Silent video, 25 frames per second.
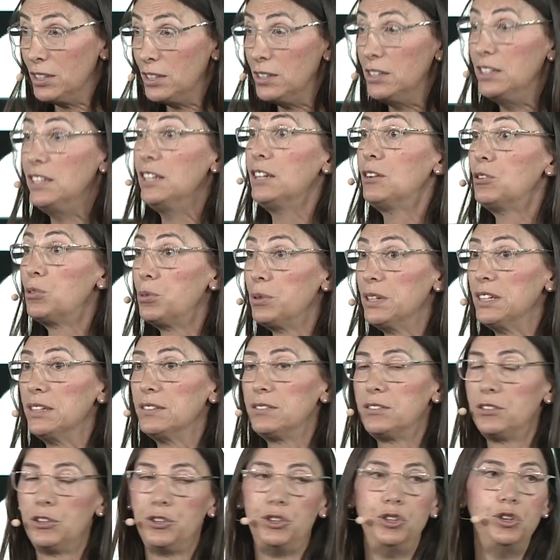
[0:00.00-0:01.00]

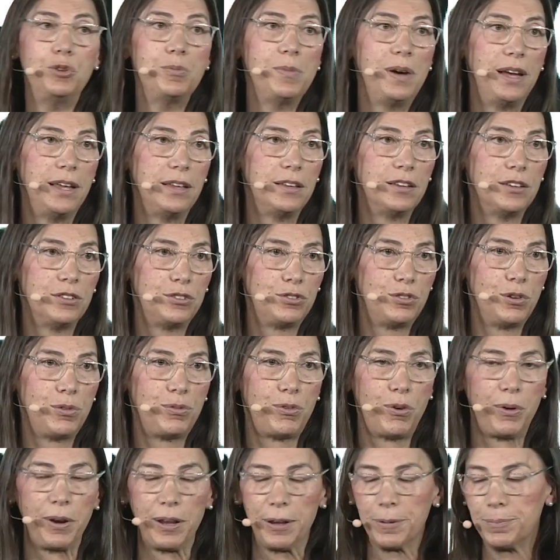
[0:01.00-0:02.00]
decrease human
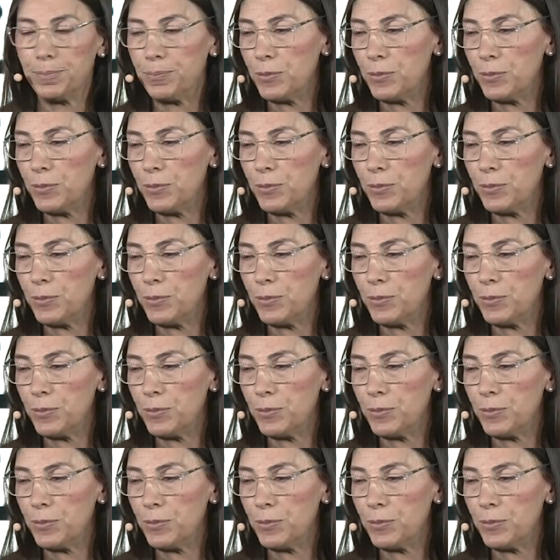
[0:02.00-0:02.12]
suffering.